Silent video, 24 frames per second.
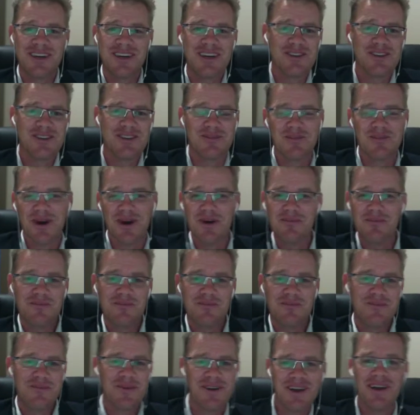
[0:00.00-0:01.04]
I'm
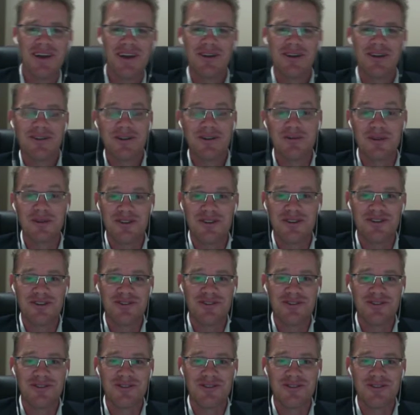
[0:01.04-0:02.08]
a little bit of a
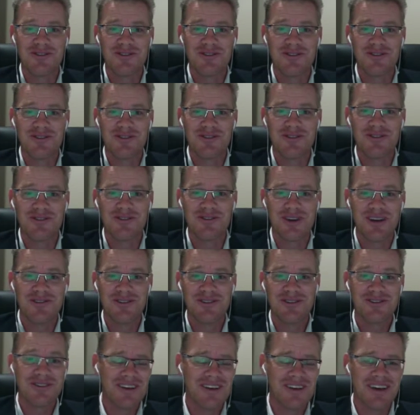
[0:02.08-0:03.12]

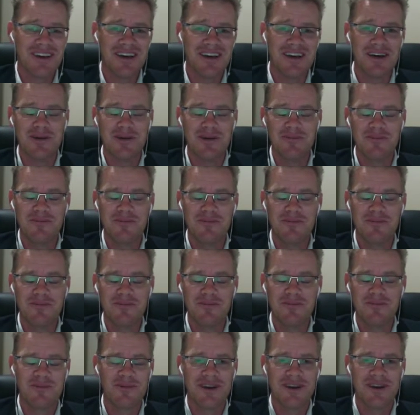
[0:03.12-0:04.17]
transition
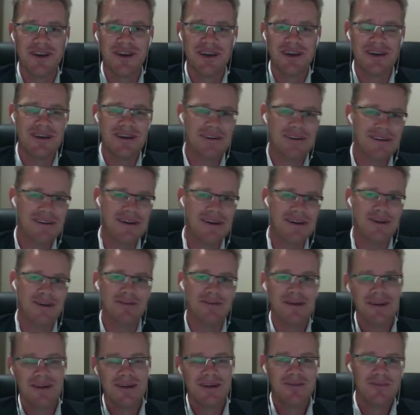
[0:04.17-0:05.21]
where
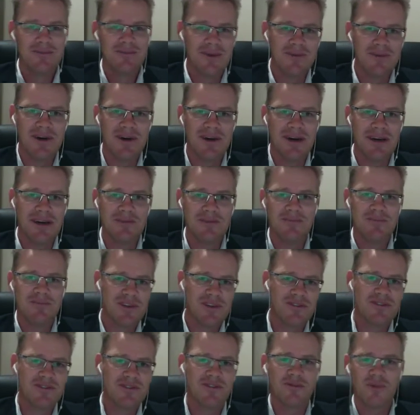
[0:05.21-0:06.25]
my business
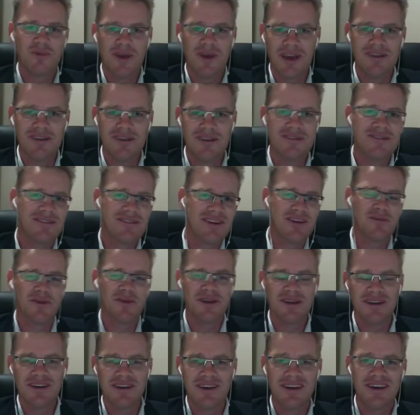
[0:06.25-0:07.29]
plan has seen me
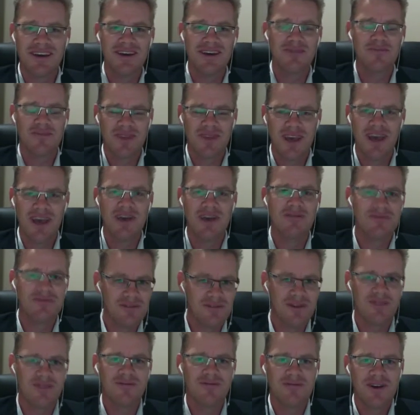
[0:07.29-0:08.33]
have
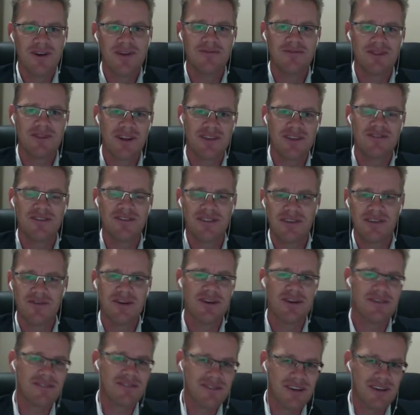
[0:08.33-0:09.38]
a fairly significant
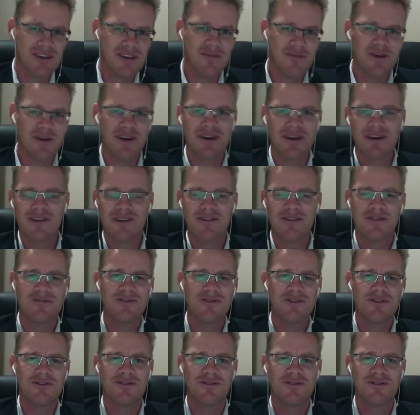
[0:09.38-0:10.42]
team going into the
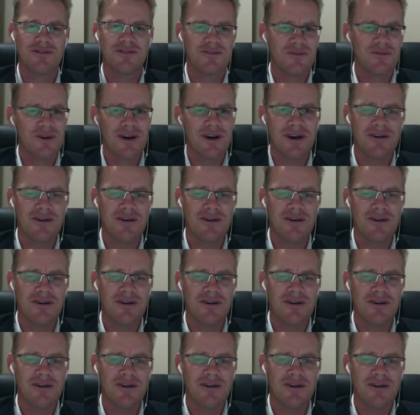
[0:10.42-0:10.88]
future as well.